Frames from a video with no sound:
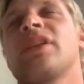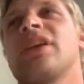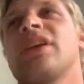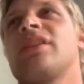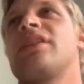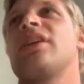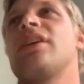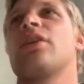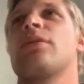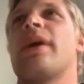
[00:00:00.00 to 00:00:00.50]

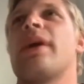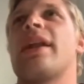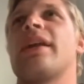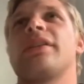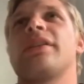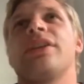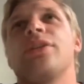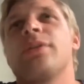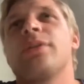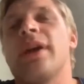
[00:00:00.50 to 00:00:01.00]
theoretically,
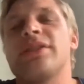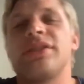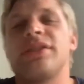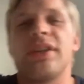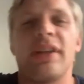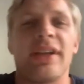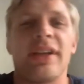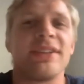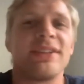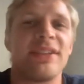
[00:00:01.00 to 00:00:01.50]
you're wrestling
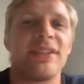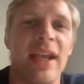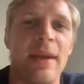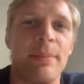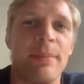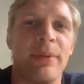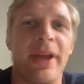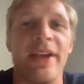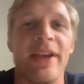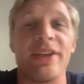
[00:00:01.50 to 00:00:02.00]
like a state
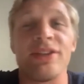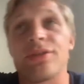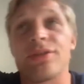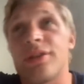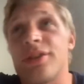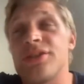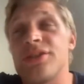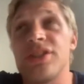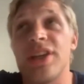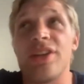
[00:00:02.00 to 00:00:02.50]
placer or a
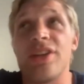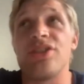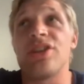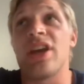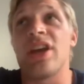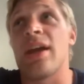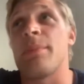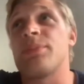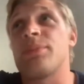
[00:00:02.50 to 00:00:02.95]
state champ.